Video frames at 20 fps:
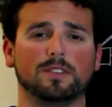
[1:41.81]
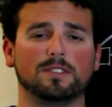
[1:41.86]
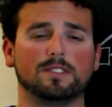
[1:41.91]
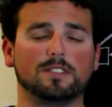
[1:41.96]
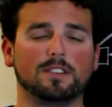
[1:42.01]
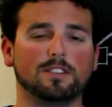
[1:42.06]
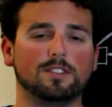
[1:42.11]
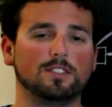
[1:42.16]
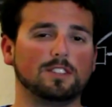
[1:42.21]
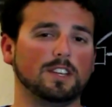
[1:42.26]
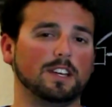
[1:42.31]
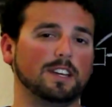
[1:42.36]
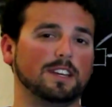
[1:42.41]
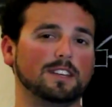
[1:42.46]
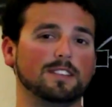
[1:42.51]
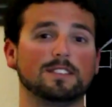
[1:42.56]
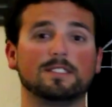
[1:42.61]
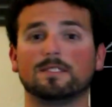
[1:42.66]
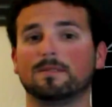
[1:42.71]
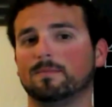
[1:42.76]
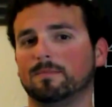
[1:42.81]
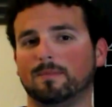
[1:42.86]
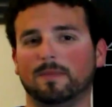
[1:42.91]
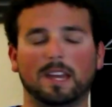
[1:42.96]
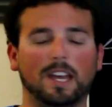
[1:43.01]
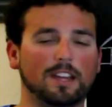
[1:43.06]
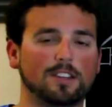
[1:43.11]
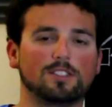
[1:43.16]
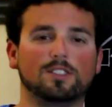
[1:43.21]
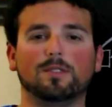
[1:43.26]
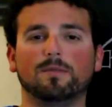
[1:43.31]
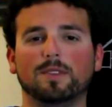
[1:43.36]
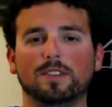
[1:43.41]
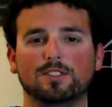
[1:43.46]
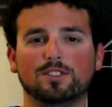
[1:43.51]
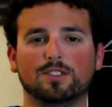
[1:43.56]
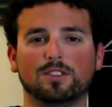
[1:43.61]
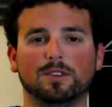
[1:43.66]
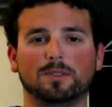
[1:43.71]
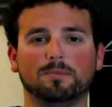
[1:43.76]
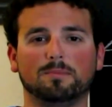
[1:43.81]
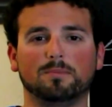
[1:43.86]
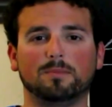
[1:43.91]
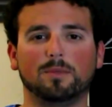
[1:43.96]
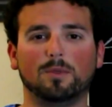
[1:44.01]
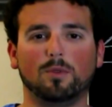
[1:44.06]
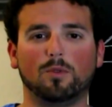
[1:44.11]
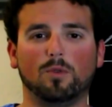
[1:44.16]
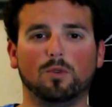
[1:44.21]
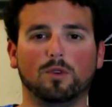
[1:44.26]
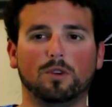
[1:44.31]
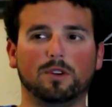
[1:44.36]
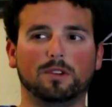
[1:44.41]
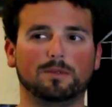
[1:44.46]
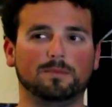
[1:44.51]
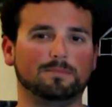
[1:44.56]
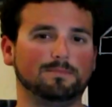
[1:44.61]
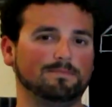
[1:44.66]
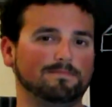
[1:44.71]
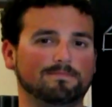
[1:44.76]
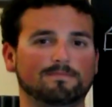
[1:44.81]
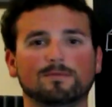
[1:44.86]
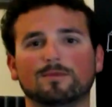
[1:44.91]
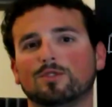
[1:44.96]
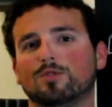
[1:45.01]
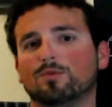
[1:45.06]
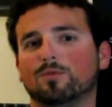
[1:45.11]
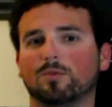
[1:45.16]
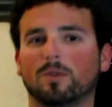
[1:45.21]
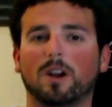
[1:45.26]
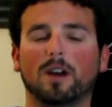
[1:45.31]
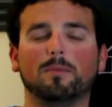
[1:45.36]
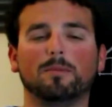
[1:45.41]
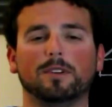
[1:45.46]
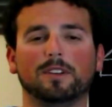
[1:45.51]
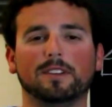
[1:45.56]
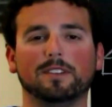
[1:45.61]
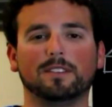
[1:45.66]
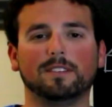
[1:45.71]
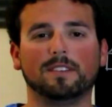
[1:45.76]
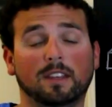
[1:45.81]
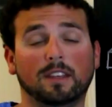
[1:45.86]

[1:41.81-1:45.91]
such as action-adventure or drama.